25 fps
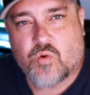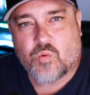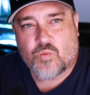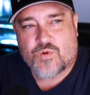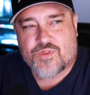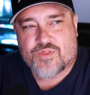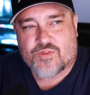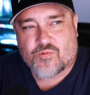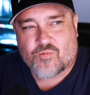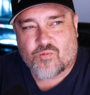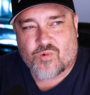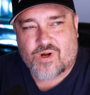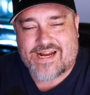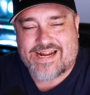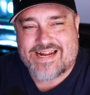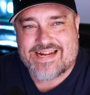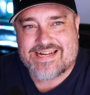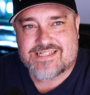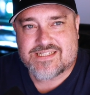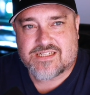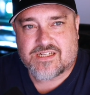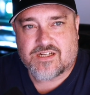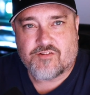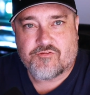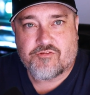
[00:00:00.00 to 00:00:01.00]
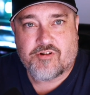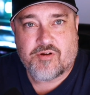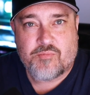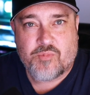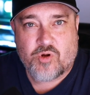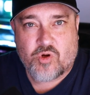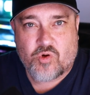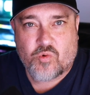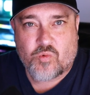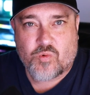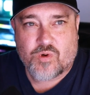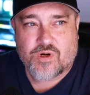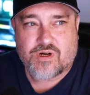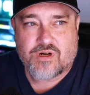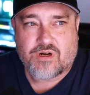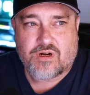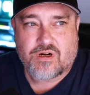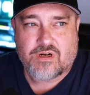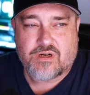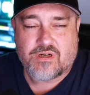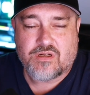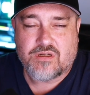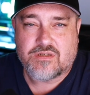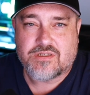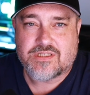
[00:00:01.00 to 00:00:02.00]
With the rise of remote
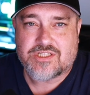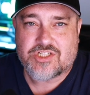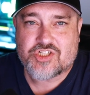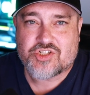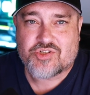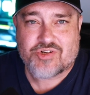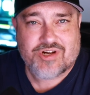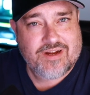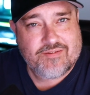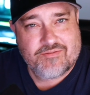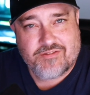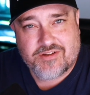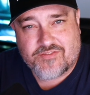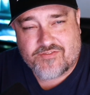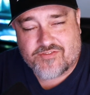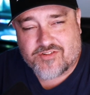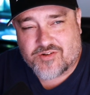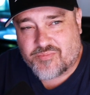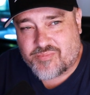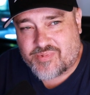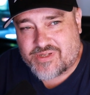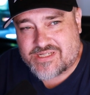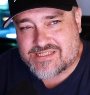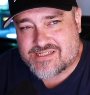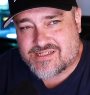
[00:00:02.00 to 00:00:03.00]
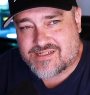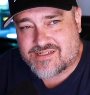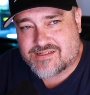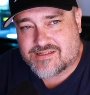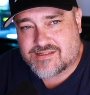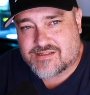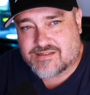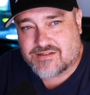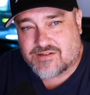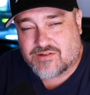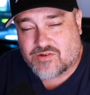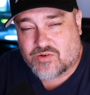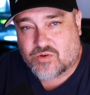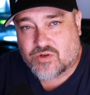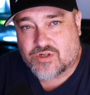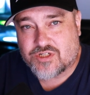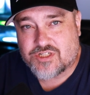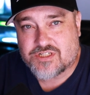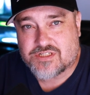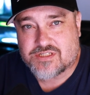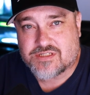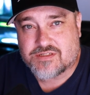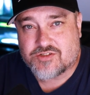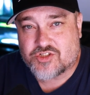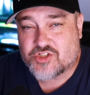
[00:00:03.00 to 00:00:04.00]
work, traveling for business, or
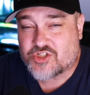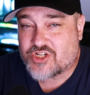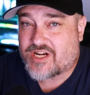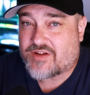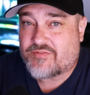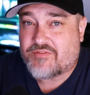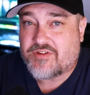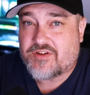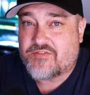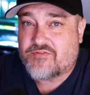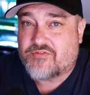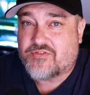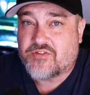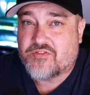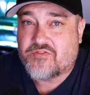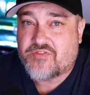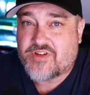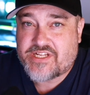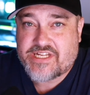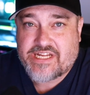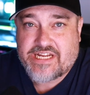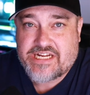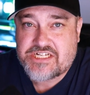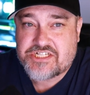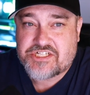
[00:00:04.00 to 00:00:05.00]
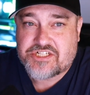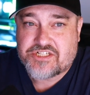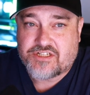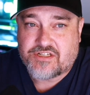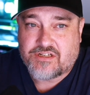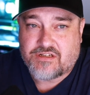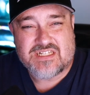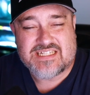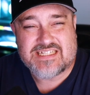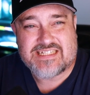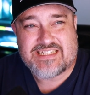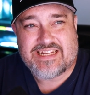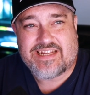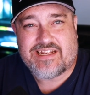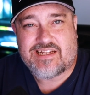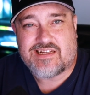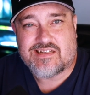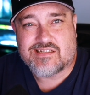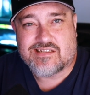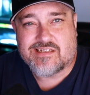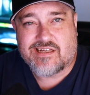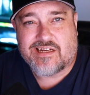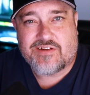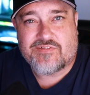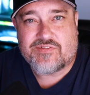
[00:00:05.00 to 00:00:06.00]
just traveling for vacation, staying
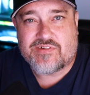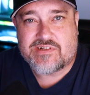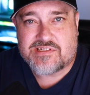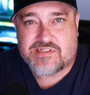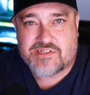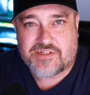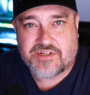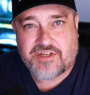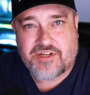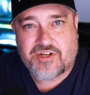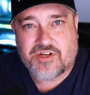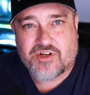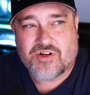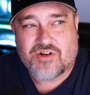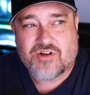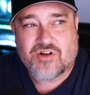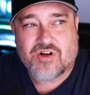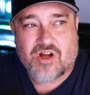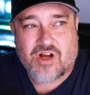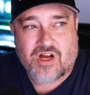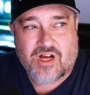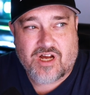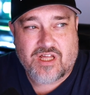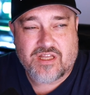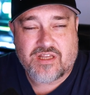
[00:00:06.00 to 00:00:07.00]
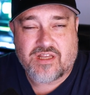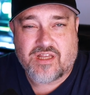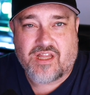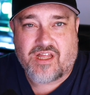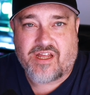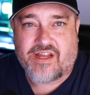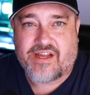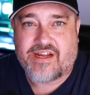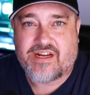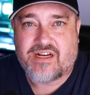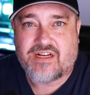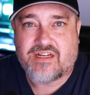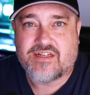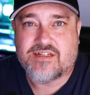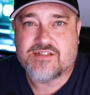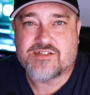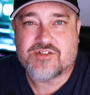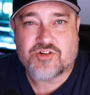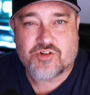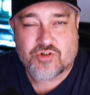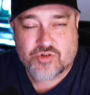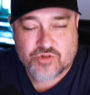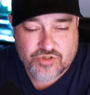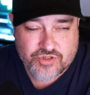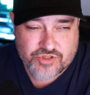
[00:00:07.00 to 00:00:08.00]
safe and secure online is
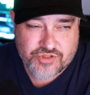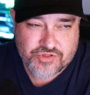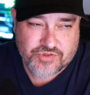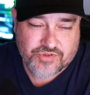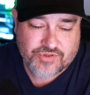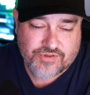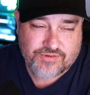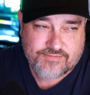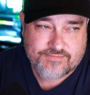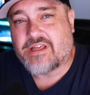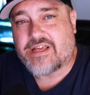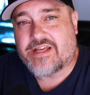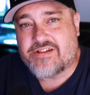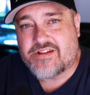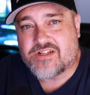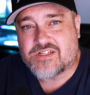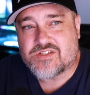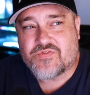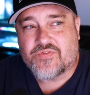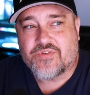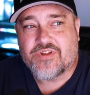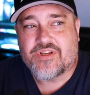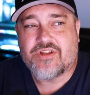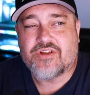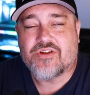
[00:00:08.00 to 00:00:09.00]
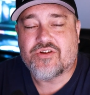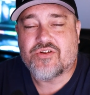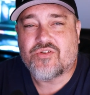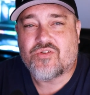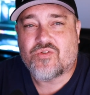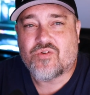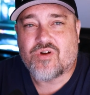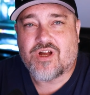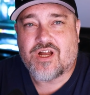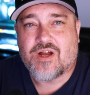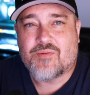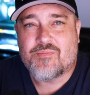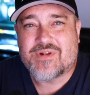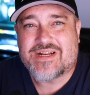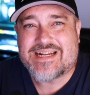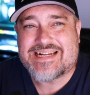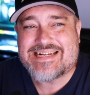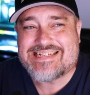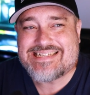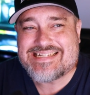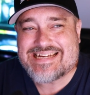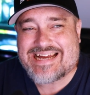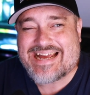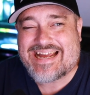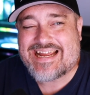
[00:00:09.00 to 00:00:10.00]
crucial. In this video, I'm going to
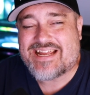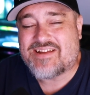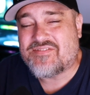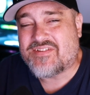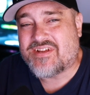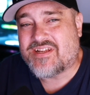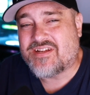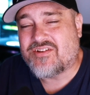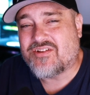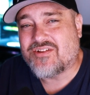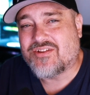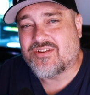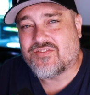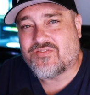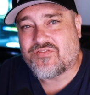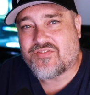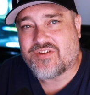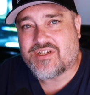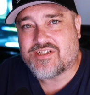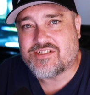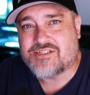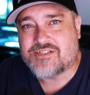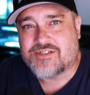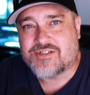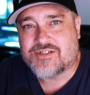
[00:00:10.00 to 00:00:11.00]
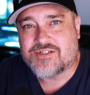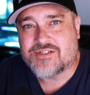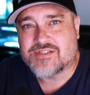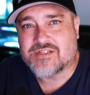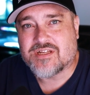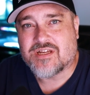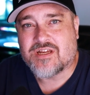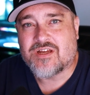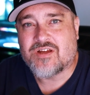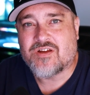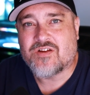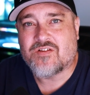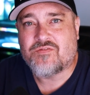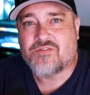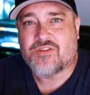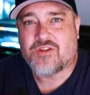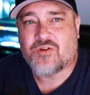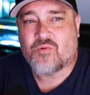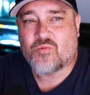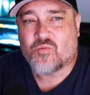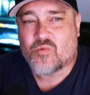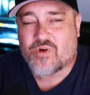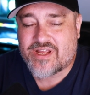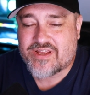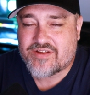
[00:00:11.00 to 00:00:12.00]
dive into the features of the
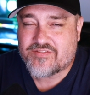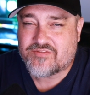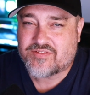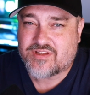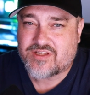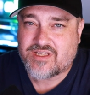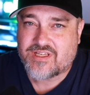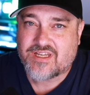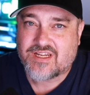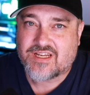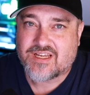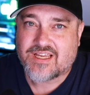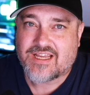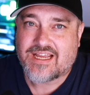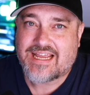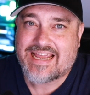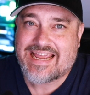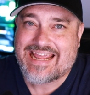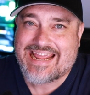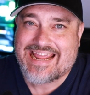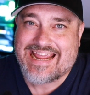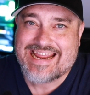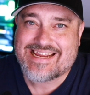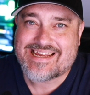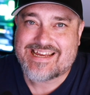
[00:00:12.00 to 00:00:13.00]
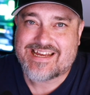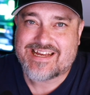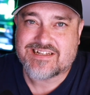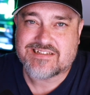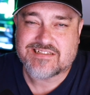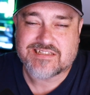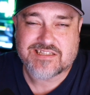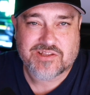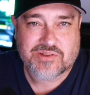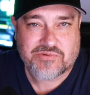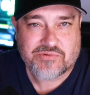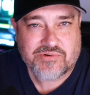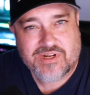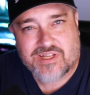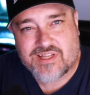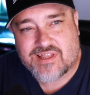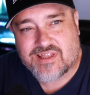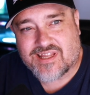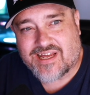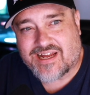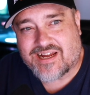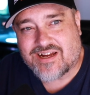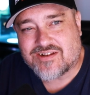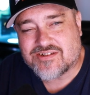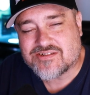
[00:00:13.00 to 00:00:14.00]
WAVLINK
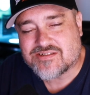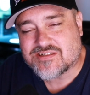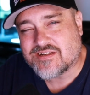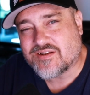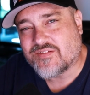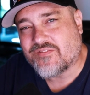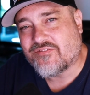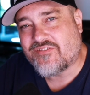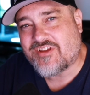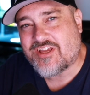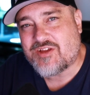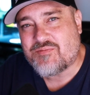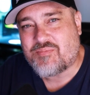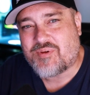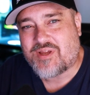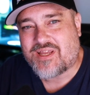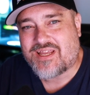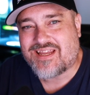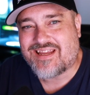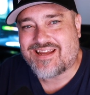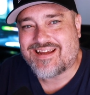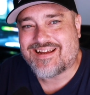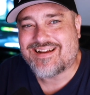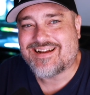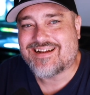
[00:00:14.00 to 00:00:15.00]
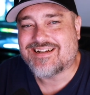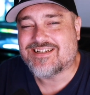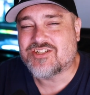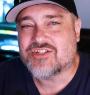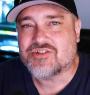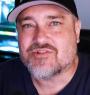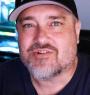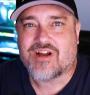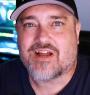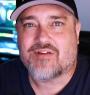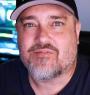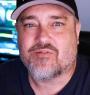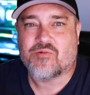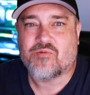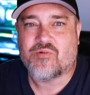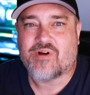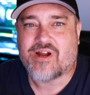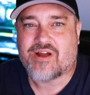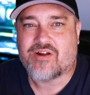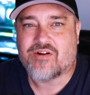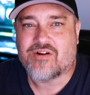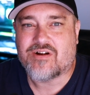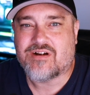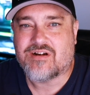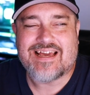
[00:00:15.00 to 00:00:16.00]
AX3000 VPN travel
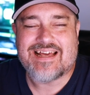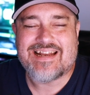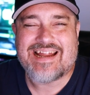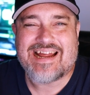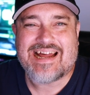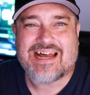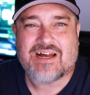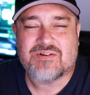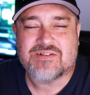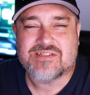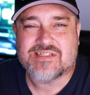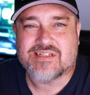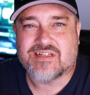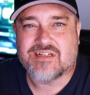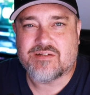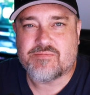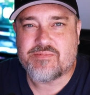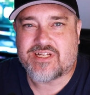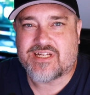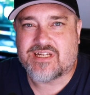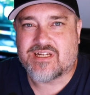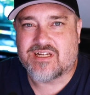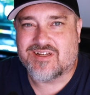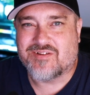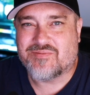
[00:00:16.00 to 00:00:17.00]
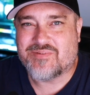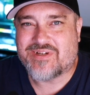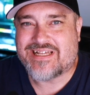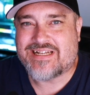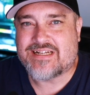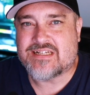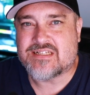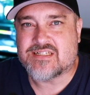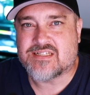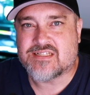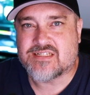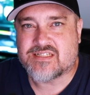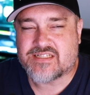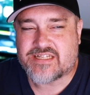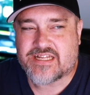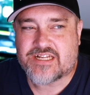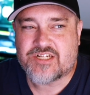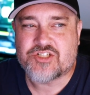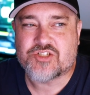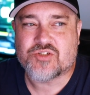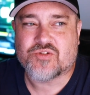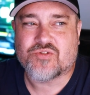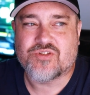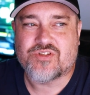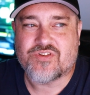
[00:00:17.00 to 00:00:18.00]
router and how it's going to become an
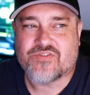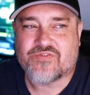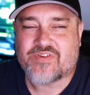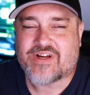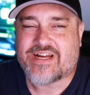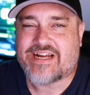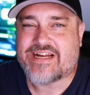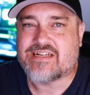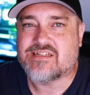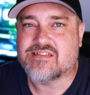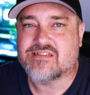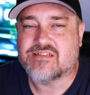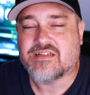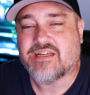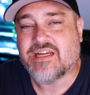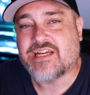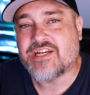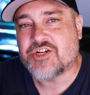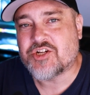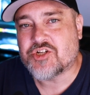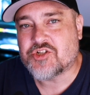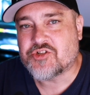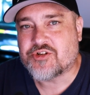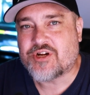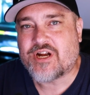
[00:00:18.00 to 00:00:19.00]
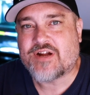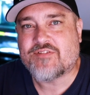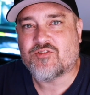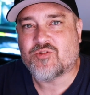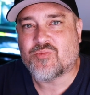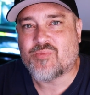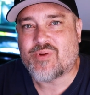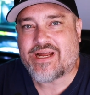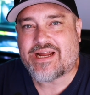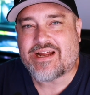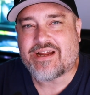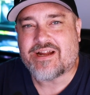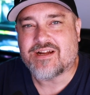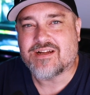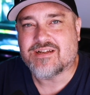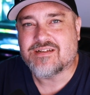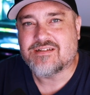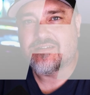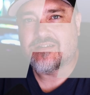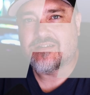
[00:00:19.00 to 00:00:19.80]
essential device in your travel bag.